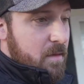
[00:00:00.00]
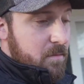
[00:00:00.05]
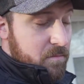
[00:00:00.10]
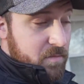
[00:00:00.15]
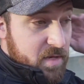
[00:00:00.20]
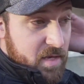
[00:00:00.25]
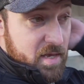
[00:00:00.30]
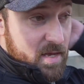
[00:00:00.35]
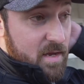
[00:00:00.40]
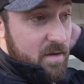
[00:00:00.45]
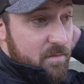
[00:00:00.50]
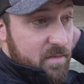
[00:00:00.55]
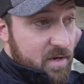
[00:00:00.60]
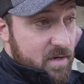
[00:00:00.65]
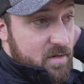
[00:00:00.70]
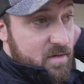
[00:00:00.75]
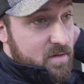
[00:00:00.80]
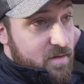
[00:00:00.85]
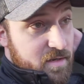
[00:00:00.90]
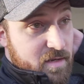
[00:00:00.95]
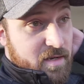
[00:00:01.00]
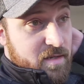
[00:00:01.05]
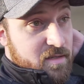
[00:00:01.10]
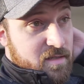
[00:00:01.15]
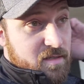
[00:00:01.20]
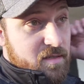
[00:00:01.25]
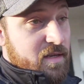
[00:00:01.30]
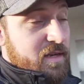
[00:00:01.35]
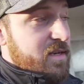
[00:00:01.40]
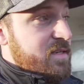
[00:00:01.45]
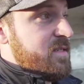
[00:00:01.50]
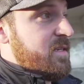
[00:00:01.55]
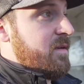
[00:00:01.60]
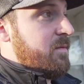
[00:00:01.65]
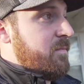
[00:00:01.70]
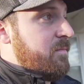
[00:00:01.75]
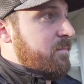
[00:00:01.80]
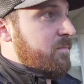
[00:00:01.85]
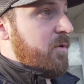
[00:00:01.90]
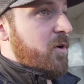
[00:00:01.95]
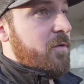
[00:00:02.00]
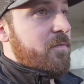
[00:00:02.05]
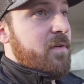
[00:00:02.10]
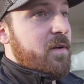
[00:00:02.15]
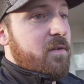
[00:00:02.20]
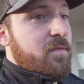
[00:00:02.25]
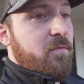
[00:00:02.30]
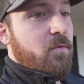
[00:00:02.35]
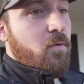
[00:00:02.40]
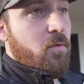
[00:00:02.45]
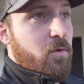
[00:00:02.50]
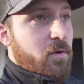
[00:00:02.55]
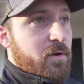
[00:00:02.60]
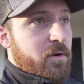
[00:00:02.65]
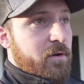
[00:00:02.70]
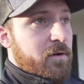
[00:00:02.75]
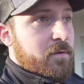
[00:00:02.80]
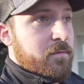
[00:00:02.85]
But yeah, I mean, it's, like I said, perfect for